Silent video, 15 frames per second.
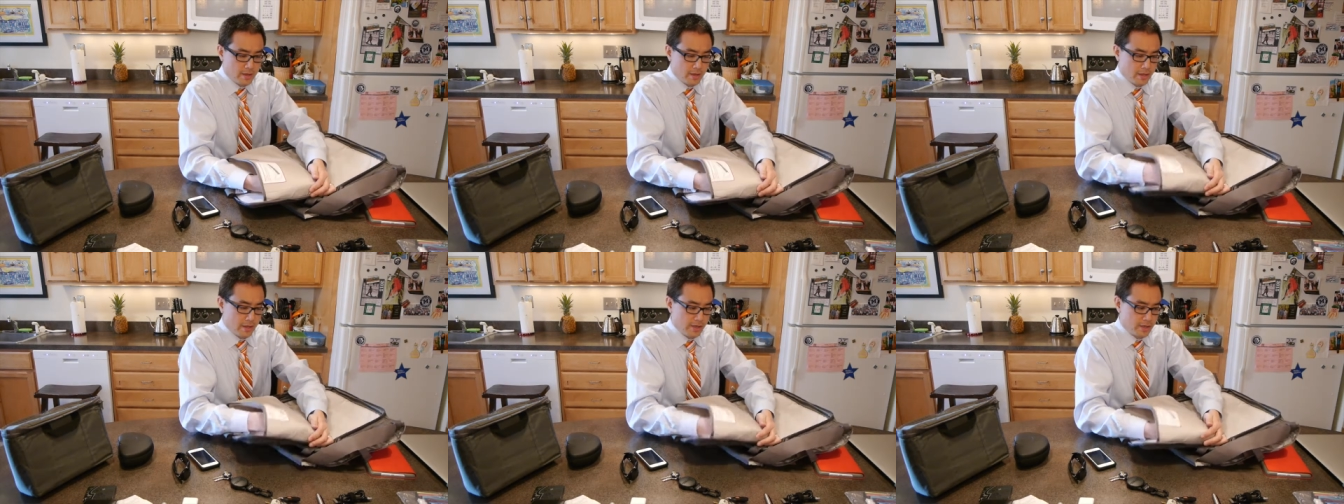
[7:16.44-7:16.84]

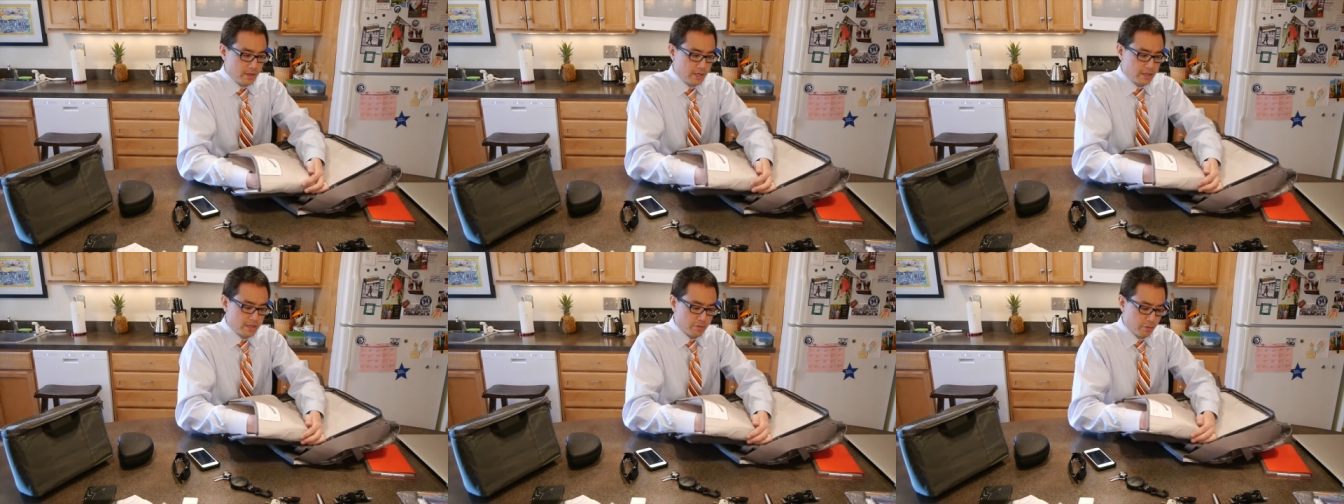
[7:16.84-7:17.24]
that you
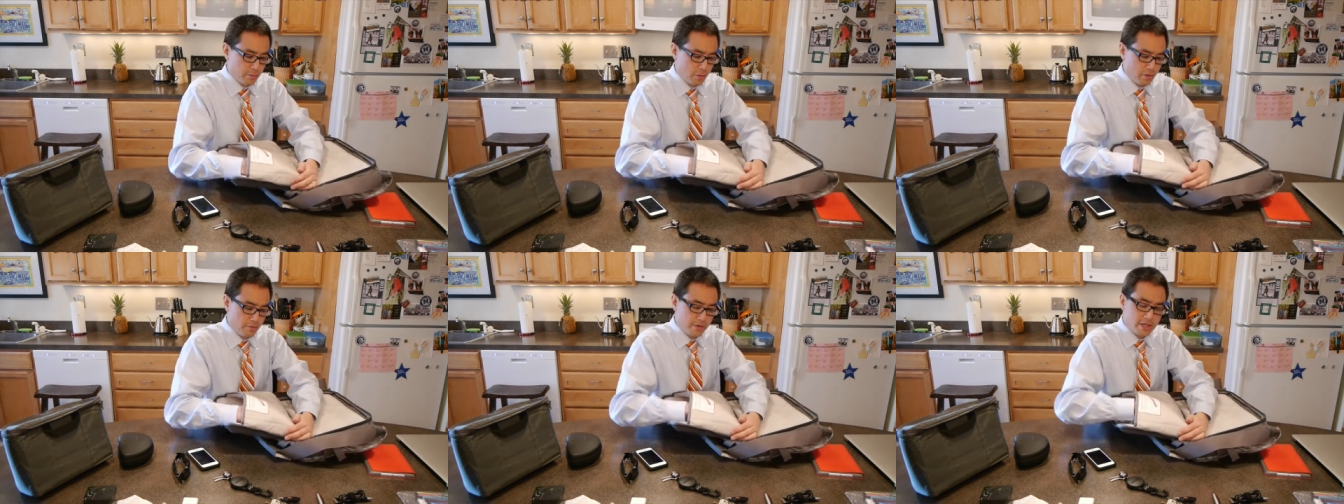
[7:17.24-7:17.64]
need to
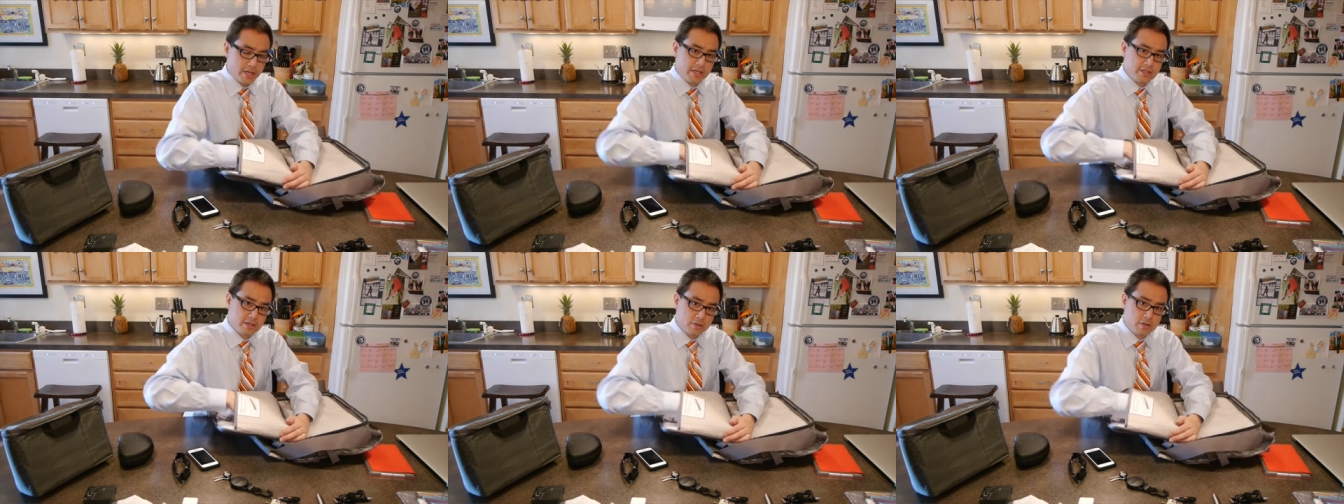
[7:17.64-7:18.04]
remove in
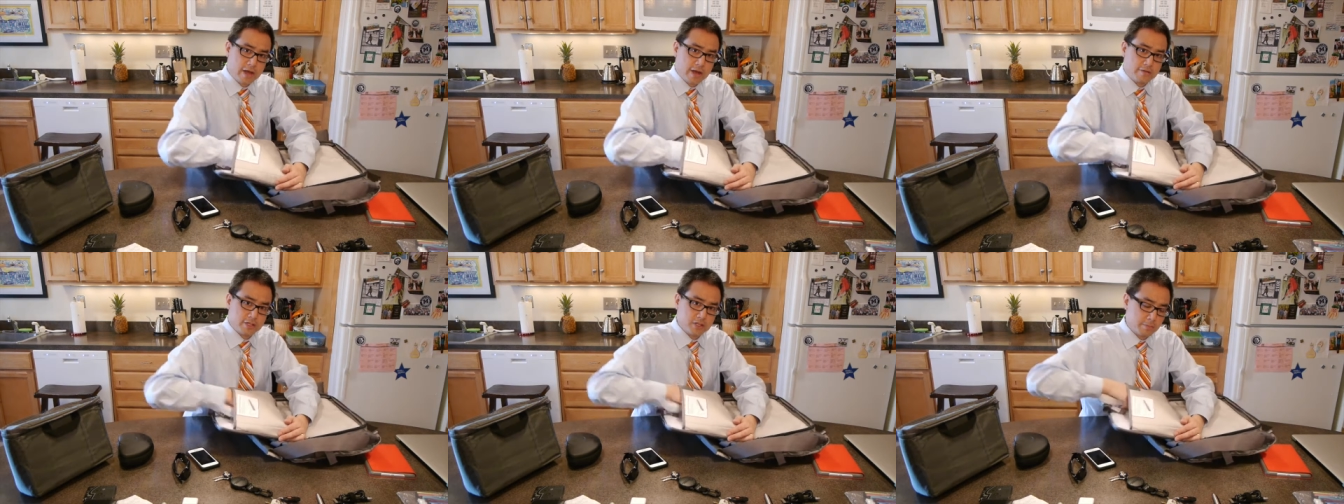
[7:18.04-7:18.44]
case you
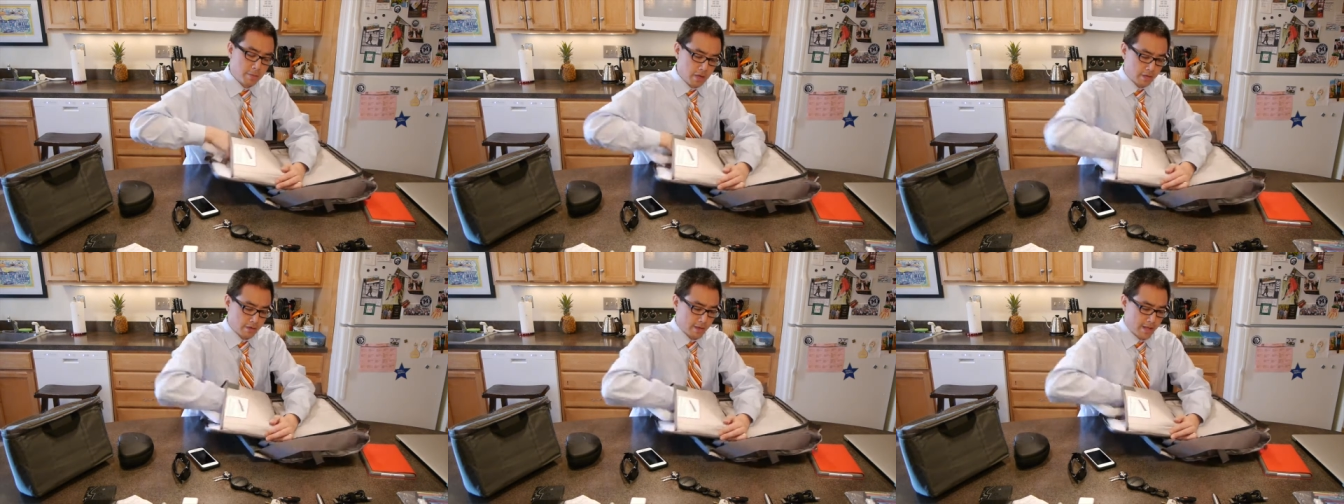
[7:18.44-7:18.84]
have a
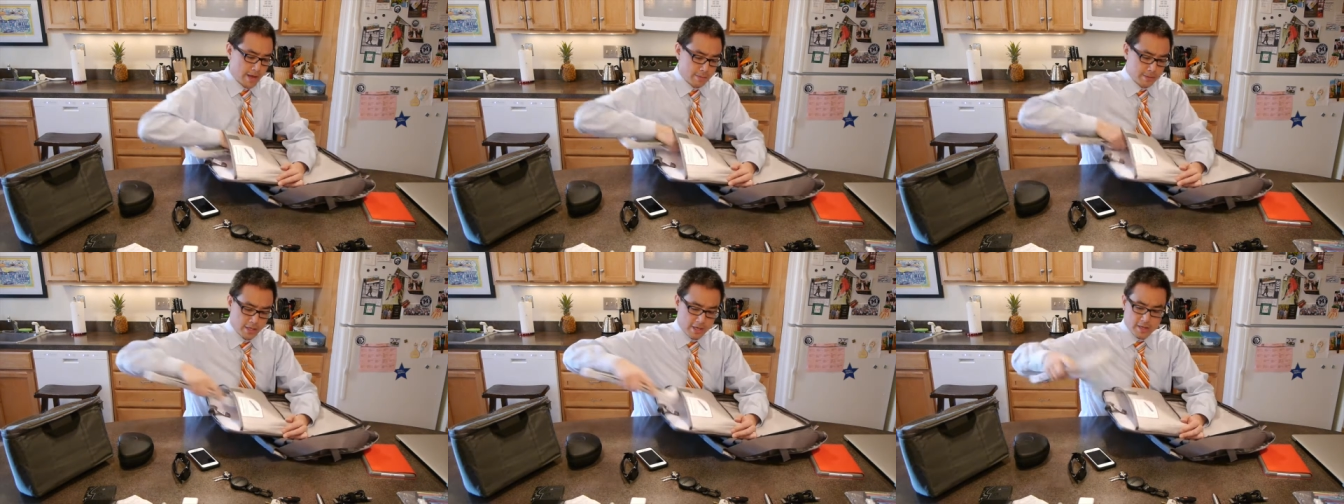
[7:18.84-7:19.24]
smaller
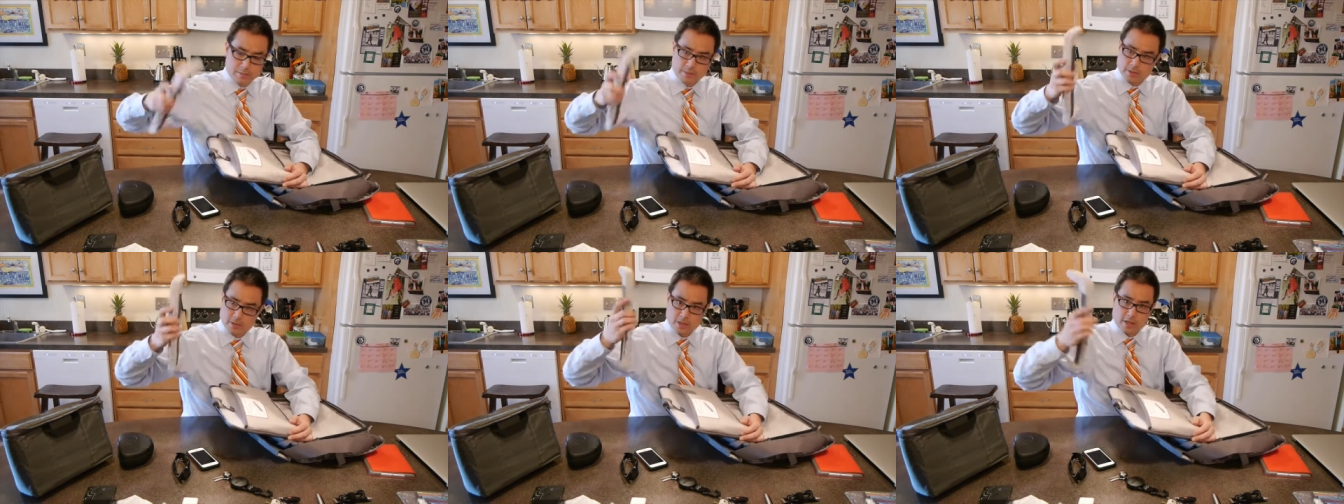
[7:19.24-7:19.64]
laptop.